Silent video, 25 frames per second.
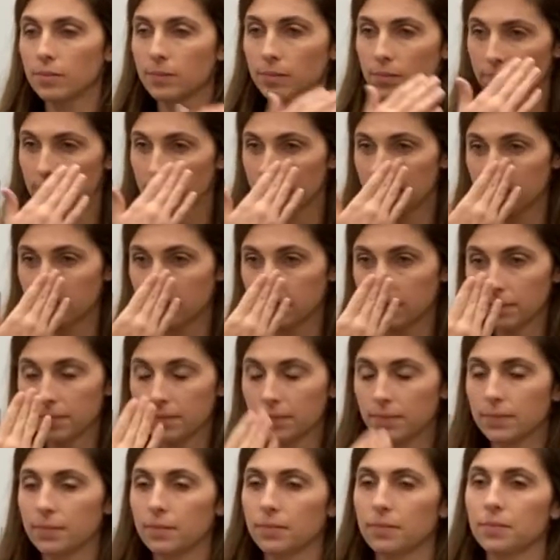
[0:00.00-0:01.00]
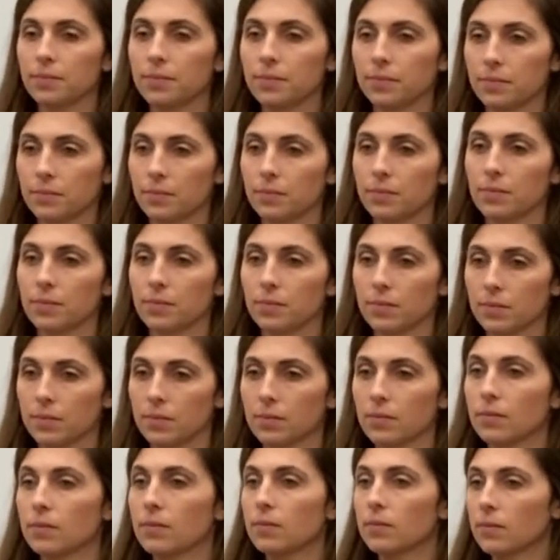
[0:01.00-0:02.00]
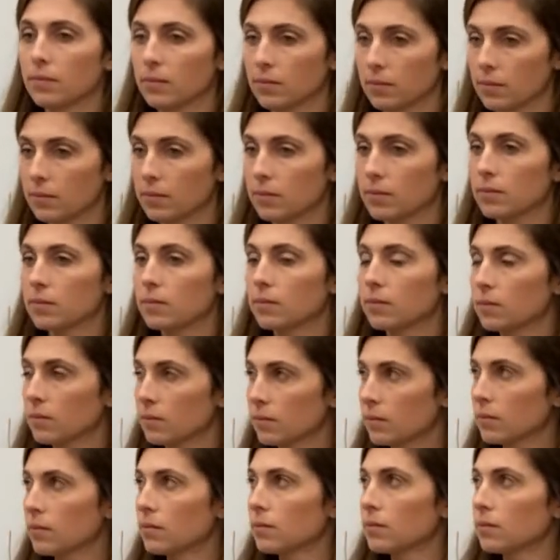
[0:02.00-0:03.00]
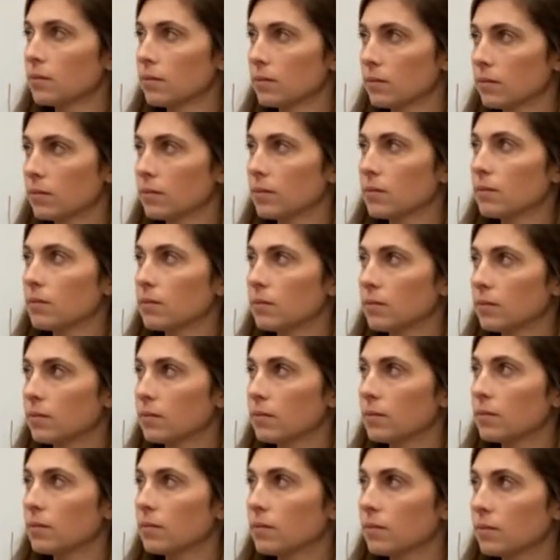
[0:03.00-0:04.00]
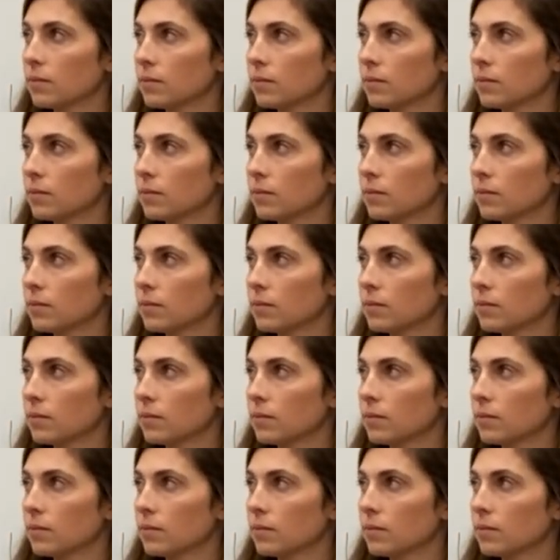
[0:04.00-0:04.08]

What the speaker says: The person shown says nothing.